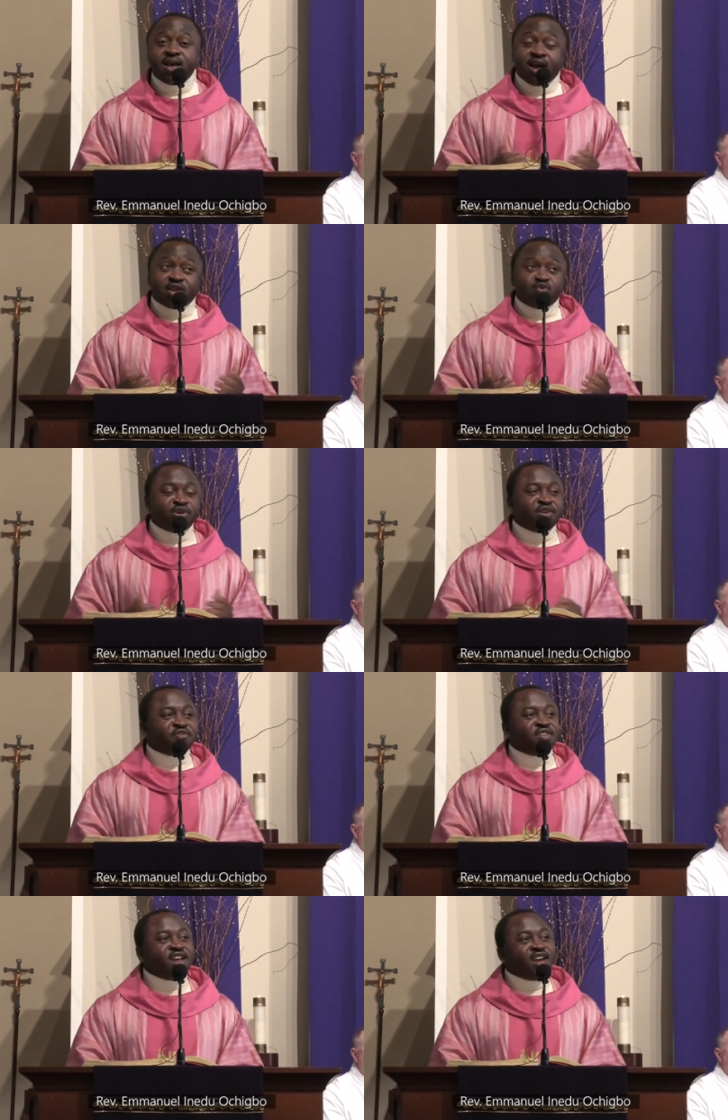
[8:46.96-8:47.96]
As we
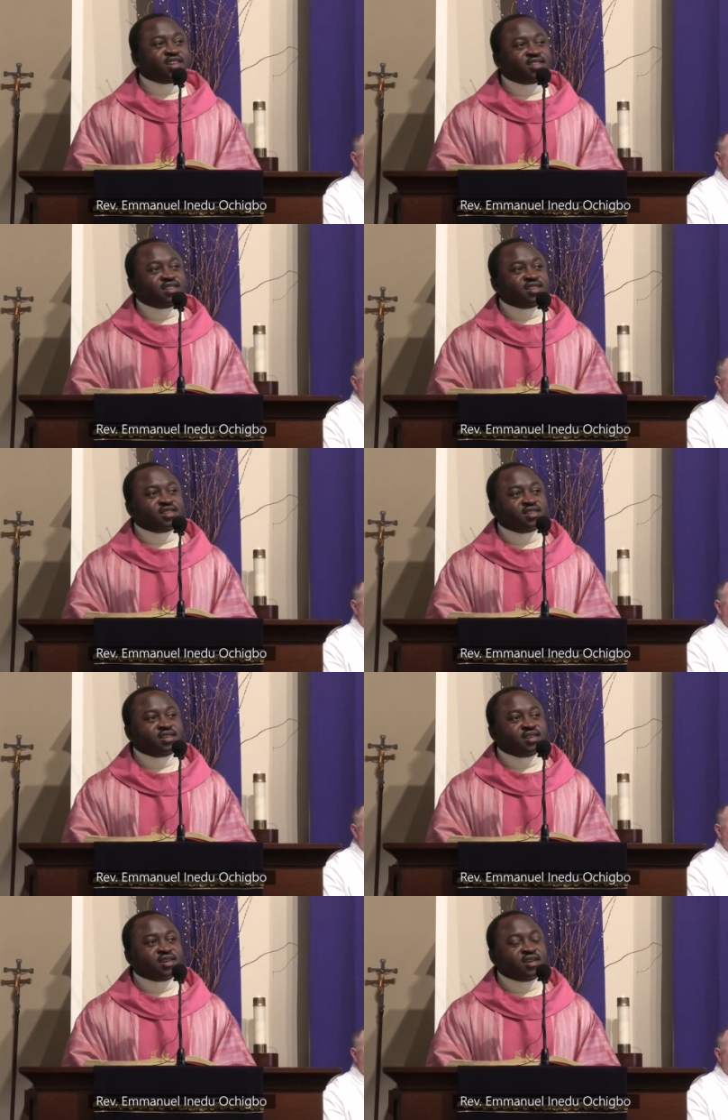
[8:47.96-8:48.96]
reflect
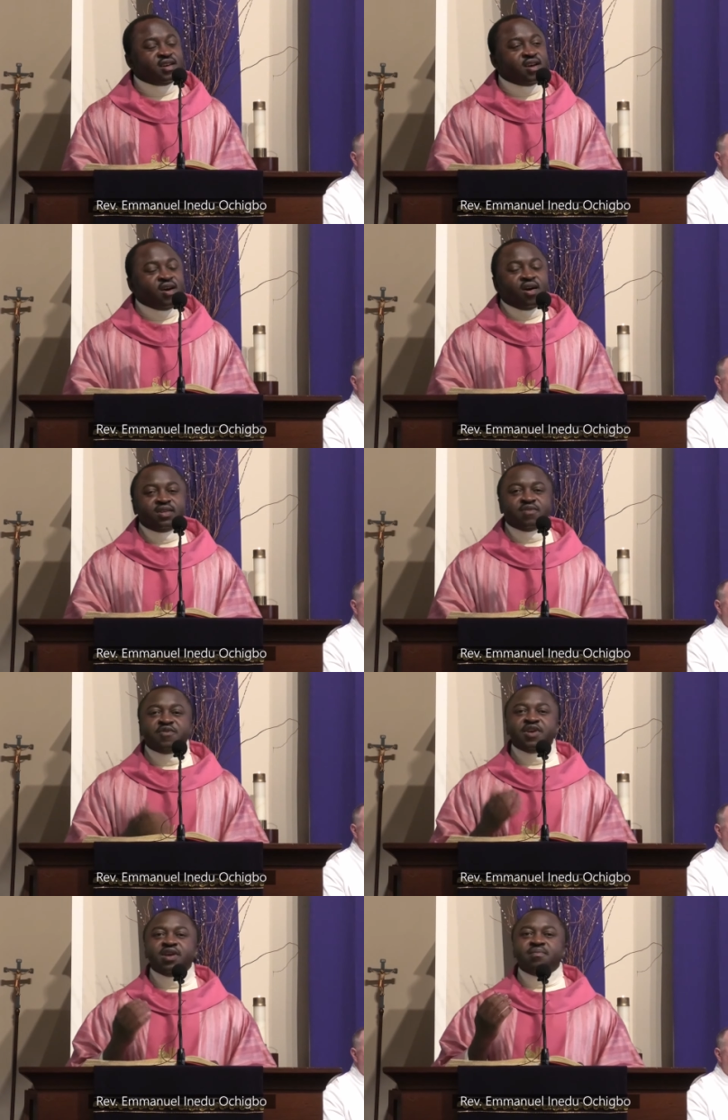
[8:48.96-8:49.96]
on the
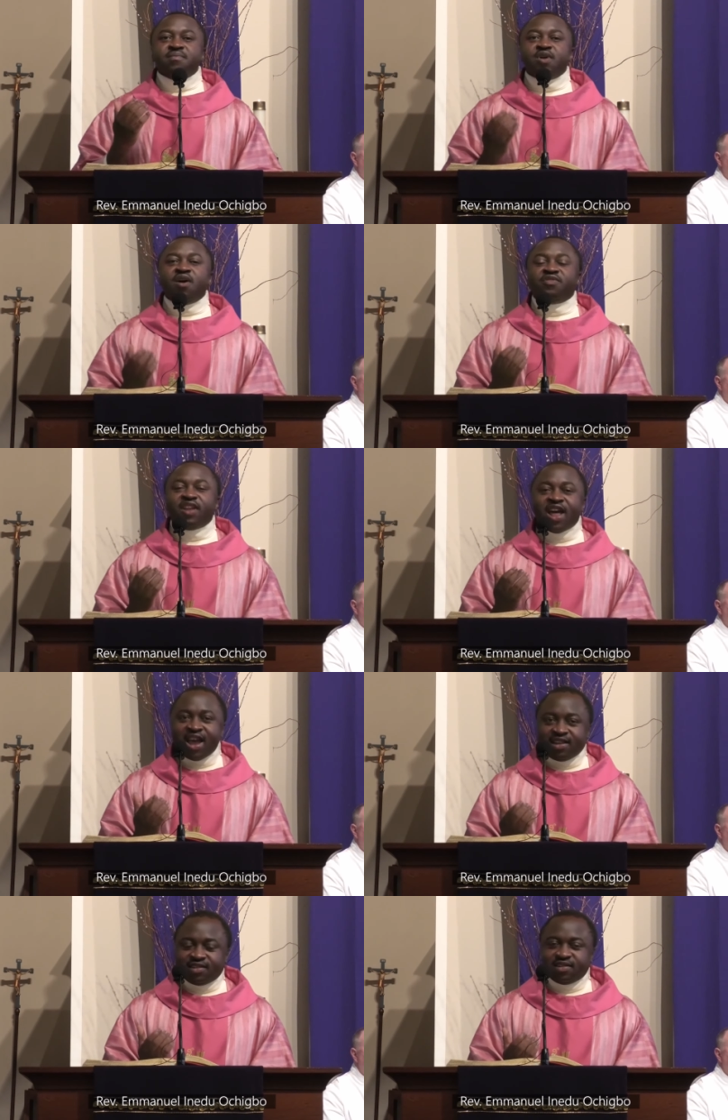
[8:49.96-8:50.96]
theme of
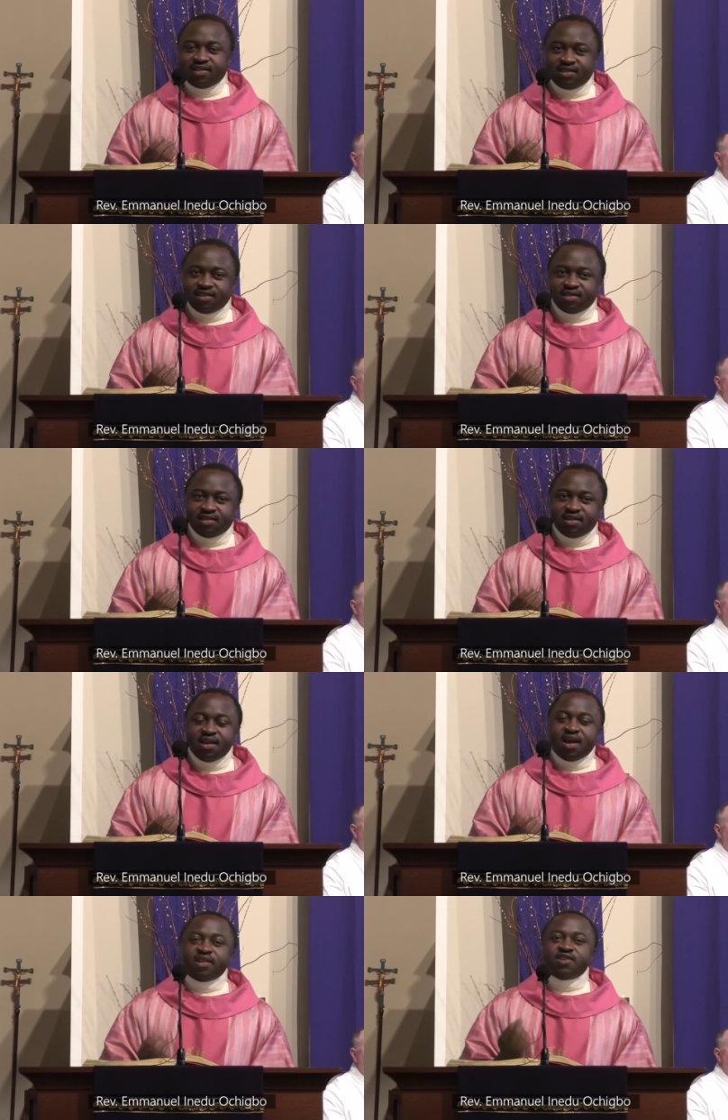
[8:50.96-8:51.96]
light
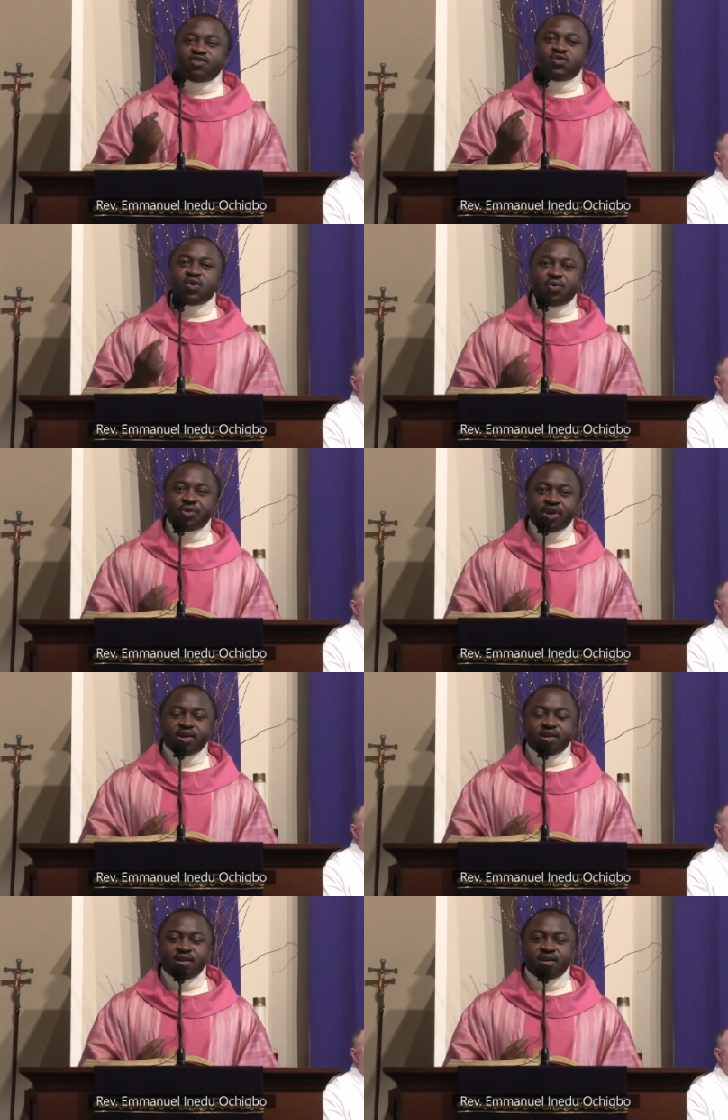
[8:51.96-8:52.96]
and the
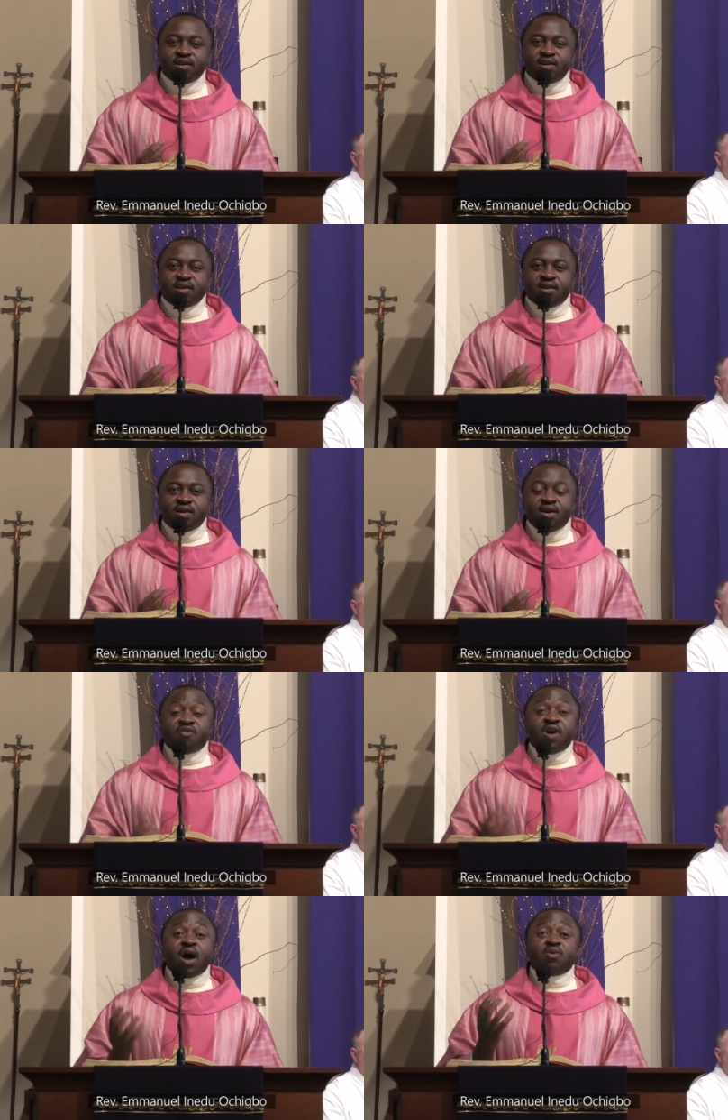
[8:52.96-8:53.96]
story
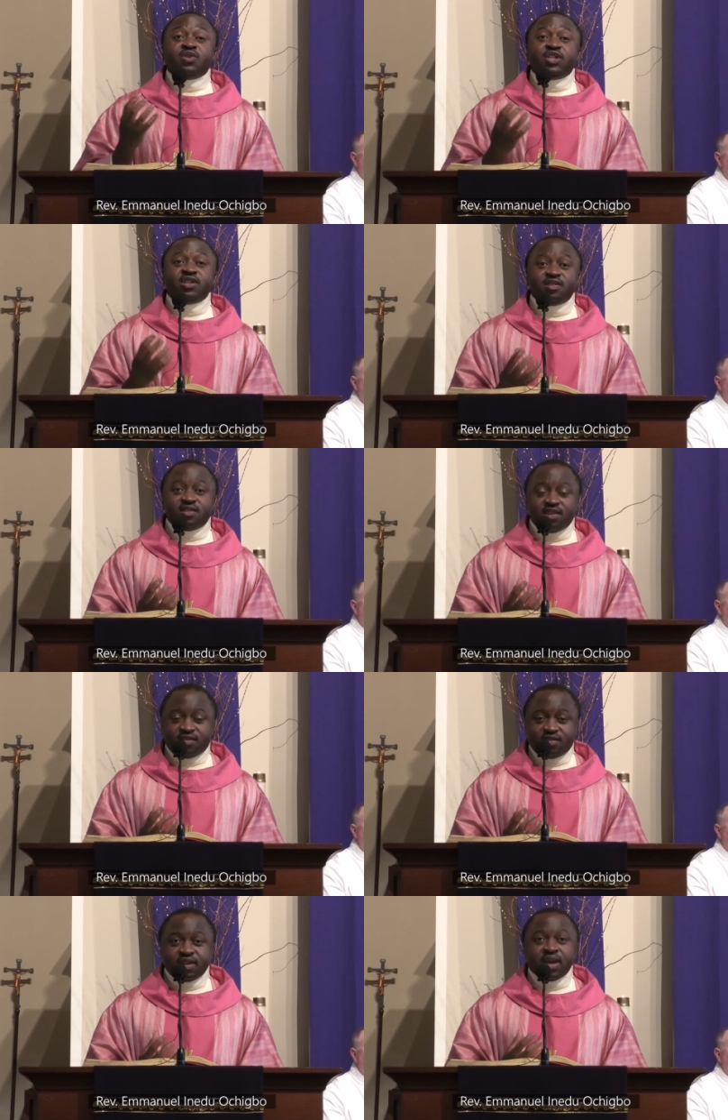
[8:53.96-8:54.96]
of how
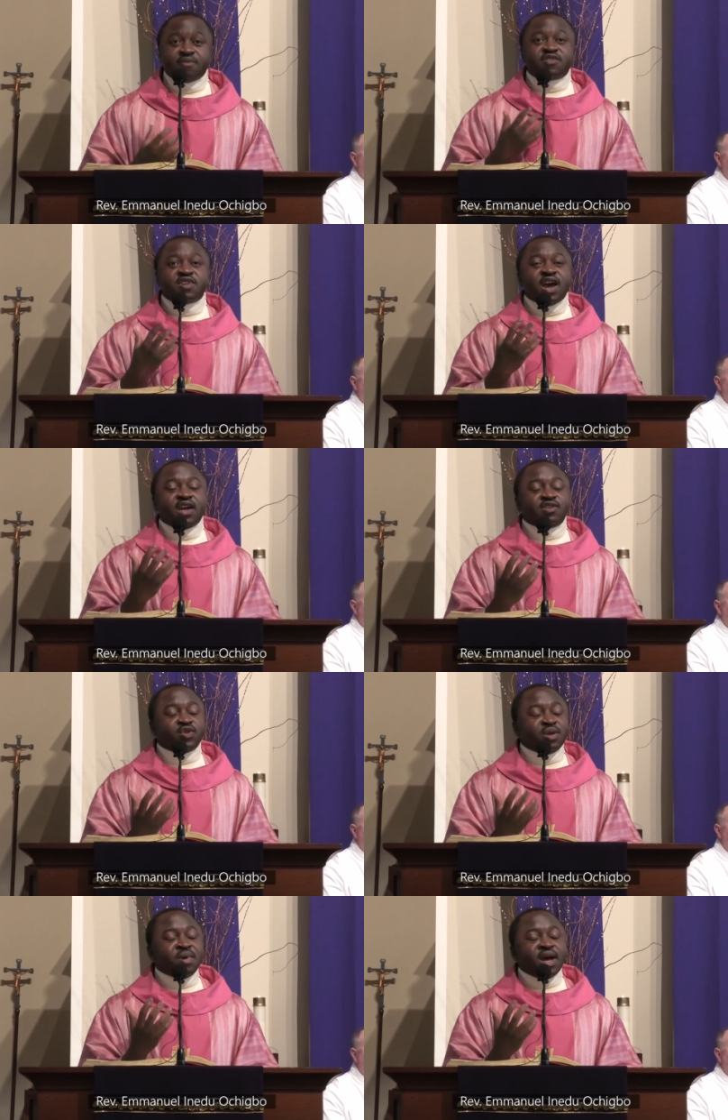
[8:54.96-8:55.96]
Jesus gave sight to
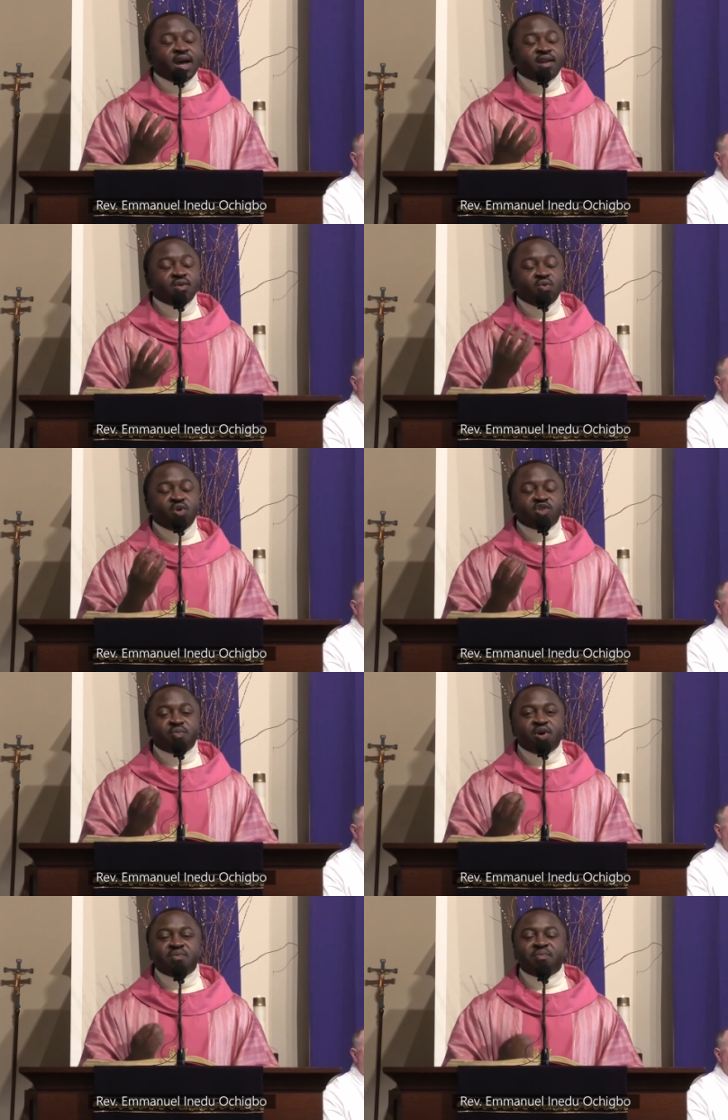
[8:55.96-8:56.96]
the man who was
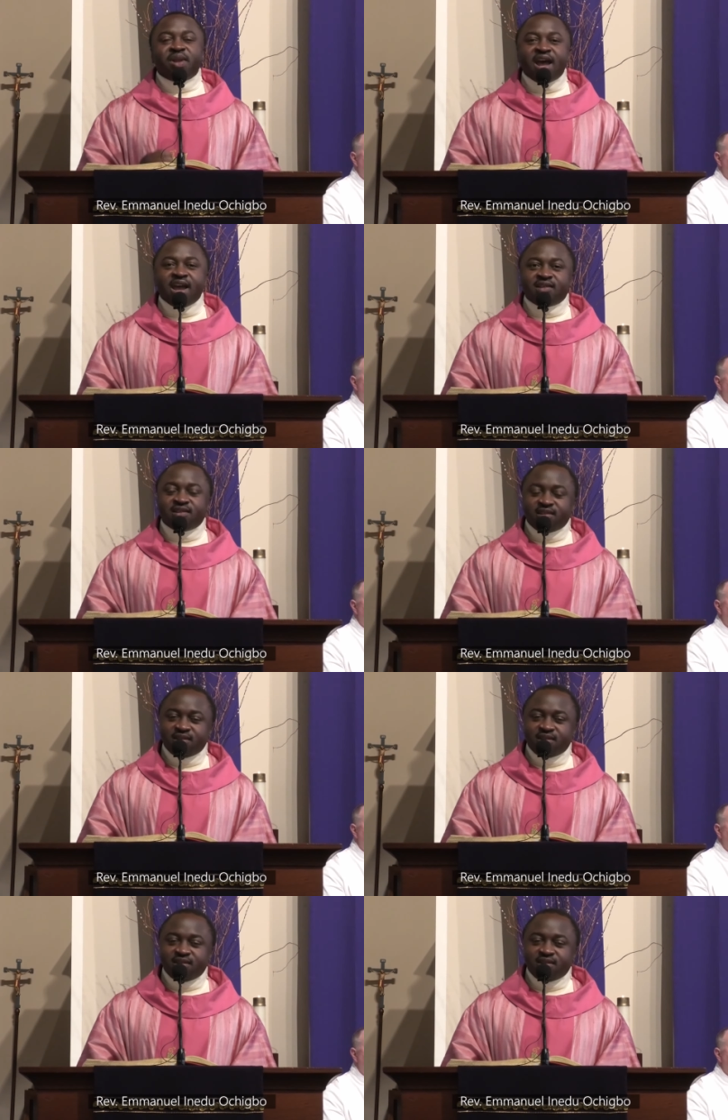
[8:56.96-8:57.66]
born blind.